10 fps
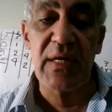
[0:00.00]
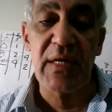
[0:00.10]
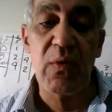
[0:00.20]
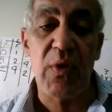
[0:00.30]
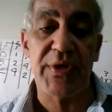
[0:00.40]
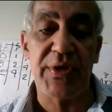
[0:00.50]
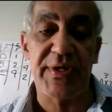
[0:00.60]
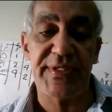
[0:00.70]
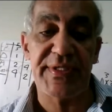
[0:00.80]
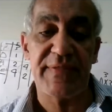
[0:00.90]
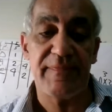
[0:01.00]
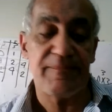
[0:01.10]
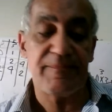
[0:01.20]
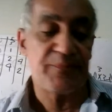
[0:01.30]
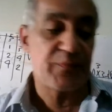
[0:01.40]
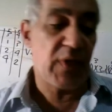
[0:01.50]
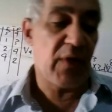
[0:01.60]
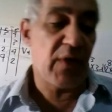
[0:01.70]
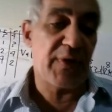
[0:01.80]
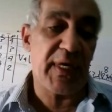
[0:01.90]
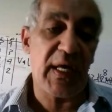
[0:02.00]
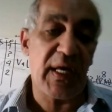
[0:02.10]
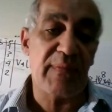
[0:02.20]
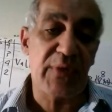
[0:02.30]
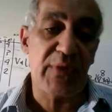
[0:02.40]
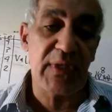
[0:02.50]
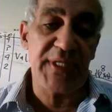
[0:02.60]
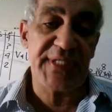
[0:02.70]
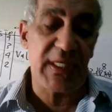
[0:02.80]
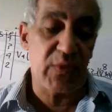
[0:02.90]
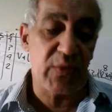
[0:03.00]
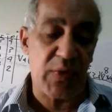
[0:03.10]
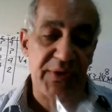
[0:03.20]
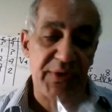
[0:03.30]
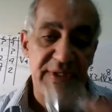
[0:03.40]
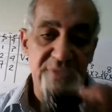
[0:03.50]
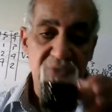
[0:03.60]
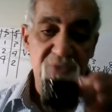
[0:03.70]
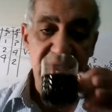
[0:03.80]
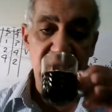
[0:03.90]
workers. Okay, and broadly skilled workers. Okay.